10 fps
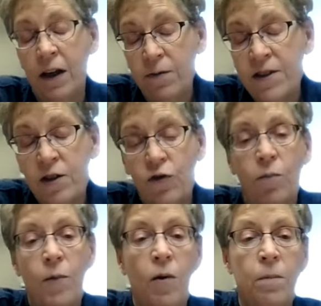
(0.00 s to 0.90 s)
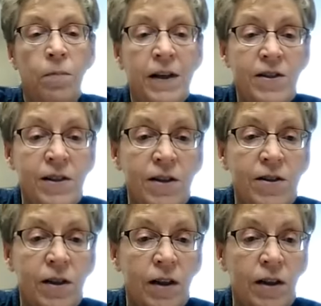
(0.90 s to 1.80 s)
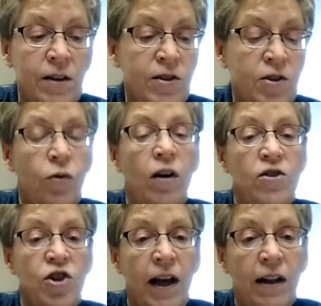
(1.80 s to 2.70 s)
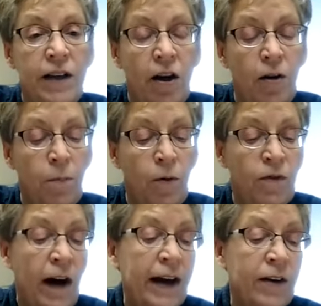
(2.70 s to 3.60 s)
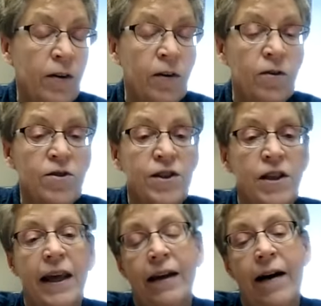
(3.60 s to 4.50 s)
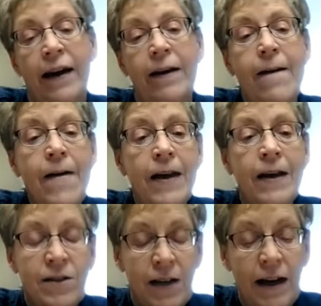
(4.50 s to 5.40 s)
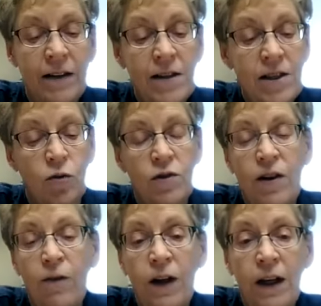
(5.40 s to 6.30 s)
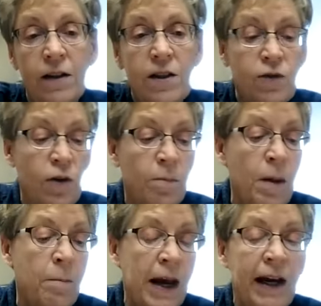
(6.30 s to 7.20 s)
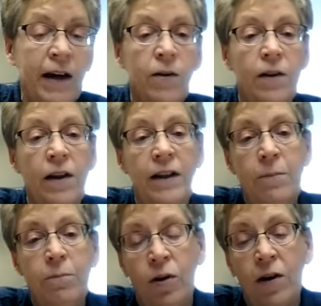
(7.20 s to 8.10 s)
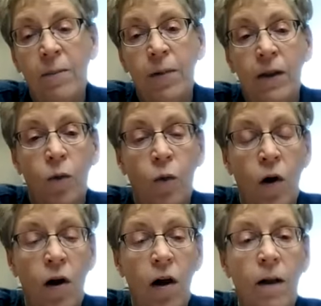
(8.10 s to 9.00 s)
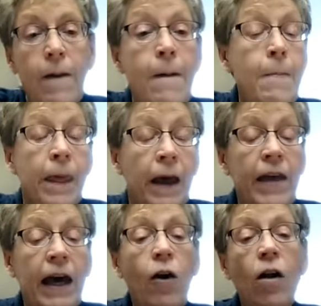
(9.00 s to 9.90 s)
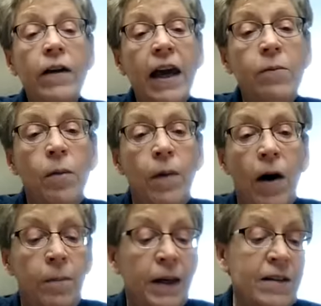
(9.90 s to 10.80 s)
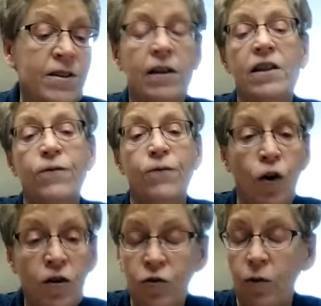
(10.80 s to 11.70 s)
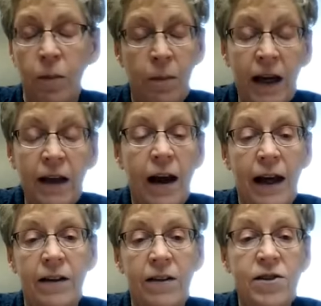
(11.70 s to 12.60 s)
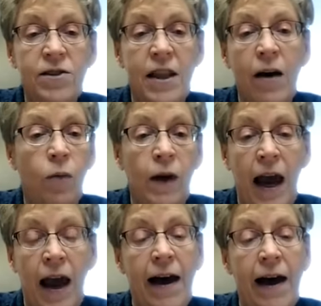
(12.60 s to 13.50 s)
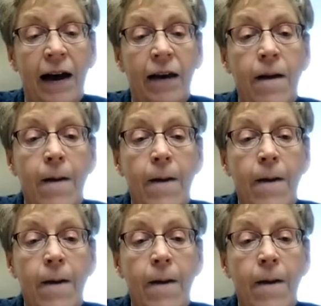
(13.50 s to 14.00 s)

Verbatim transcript: gifts from our businesses to our child care providers. They got signed certificates from the mayor that they put up on the wall. And that all came about because of these virtual meetings that we had,